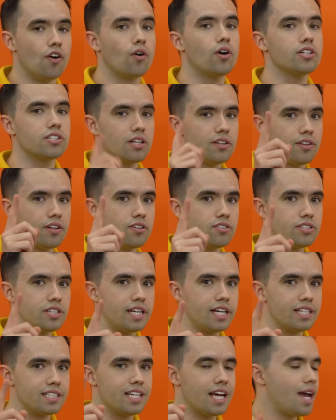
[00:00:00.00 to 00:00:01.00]
Focus on those
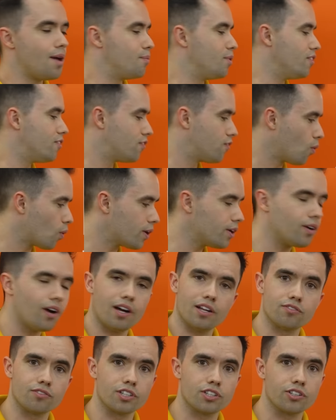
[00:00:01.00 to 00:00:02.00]
things before you go
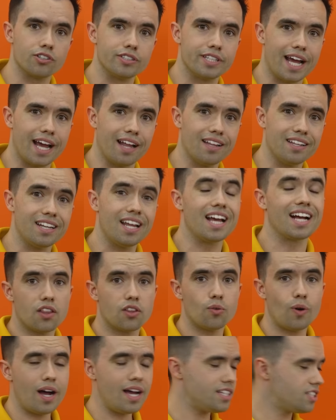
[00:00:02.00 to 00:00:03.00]
out and recruit talent.
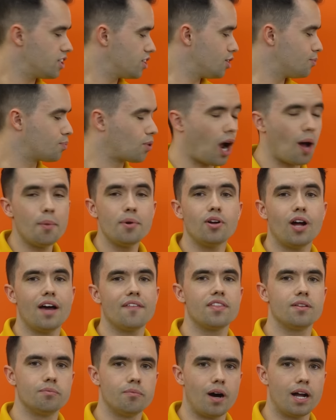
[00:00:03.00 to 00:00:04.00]
Otherwise, you probably don't
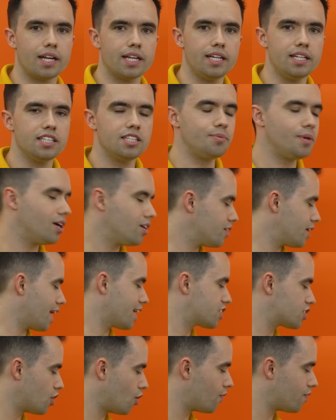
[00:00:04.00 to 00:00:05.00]
have the money to be able to
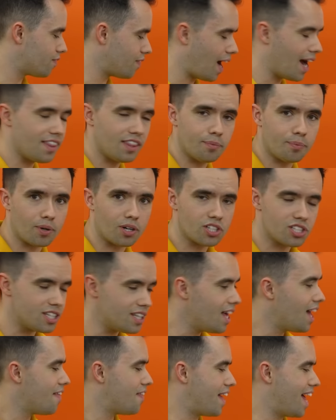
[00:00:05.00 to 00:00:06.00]
actually go find the
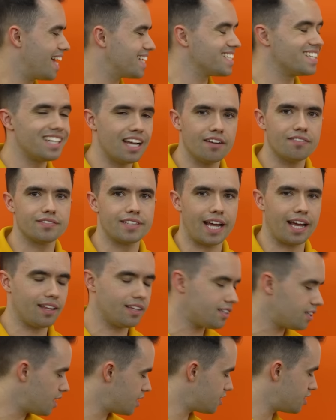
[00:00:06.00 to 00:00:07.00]
person that has enough
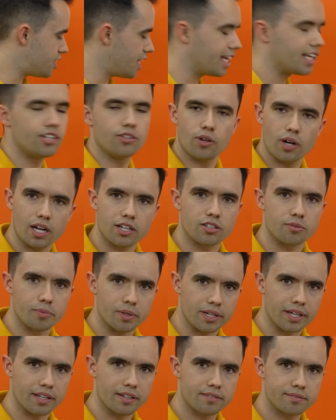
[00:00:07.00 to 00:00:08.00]
talent to take you to 100
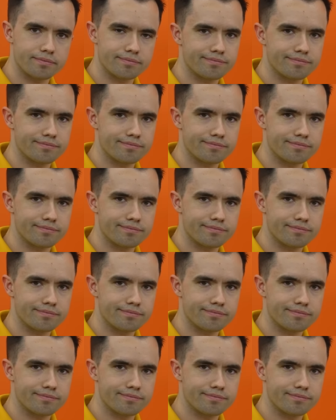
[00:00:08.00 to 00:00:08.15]
million.